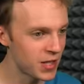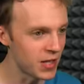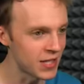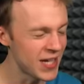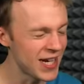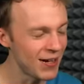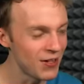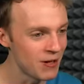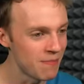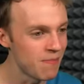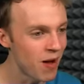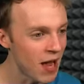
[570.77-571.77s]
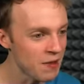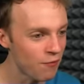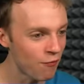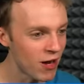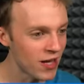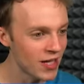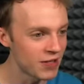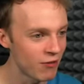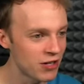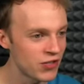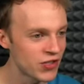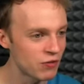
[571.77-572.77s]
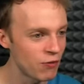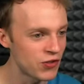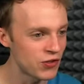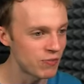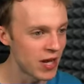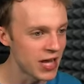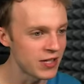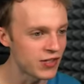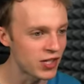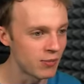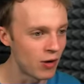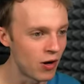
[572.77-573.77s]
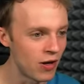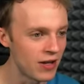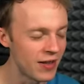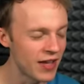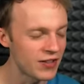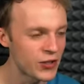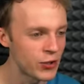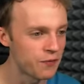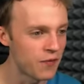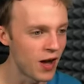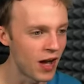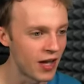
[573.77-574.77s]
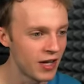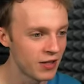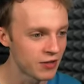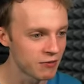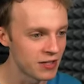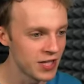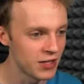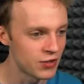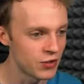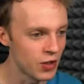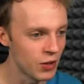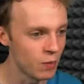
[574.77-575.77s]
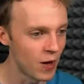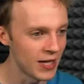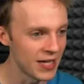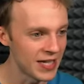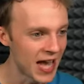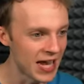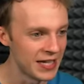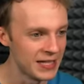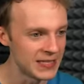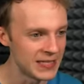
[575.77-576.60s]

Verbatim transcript: Oh, you're out of your mind, Franklin. Right, just throw some nades. Come on. That's too far. Three, two, one. Again.